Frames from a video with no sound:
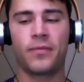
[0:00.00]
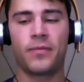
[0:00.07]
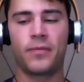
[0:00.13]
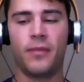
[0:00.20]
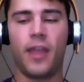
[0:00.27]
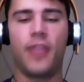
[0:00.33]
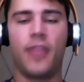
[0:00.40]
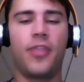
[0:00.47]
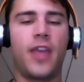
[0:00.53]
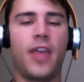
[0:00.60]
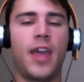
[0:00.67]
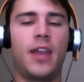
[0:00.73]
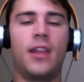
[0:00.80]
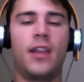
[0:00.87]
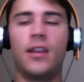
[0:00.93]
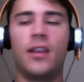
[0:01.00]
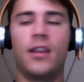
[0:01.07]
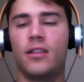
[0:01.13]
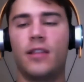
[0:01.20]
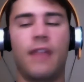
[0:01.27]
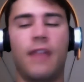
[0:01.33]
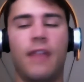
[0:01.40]
and then
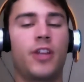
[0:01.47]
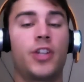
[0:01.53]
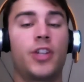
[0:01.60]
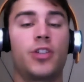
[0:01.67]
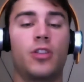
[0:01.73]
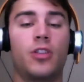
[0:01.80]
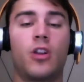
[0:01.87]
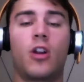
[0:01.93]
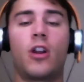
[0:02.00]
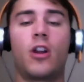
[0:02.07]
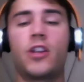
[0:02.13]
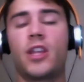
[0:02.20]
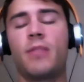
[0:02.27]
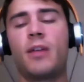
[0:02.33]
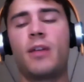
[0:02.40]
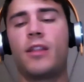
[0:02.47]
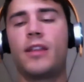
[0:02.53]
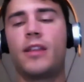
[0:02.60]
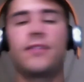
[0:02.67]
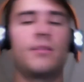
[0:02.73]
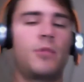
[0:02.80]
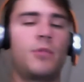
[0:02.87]
leverage large email
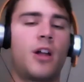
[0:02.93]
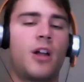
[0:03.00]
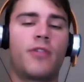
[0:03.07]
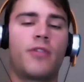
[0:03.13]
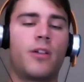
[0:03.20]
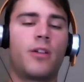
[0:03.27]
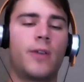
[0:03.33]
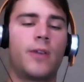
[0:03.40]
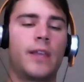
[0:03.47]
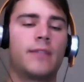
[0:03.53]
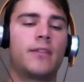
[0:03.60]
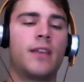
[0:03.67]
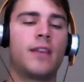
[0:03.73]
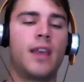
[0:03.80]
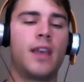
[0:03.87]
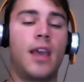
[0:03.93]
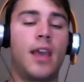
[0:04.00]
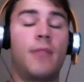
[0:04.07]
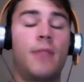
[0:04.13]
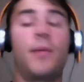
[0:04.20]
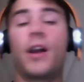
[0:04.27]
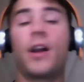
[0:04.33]
lists and blog followings
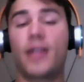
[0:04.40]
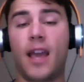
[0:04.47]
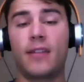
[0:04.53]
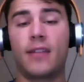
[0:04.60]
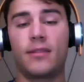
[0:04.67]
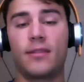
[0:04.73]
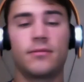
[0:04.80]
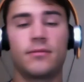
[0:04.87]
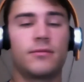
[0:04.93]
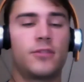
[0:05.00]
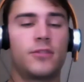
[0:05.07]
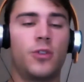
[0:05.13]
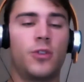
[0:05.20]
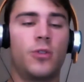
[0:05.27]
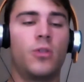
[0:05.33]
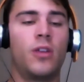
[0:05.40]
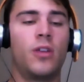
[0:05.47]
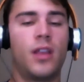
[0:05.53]
and podcasts to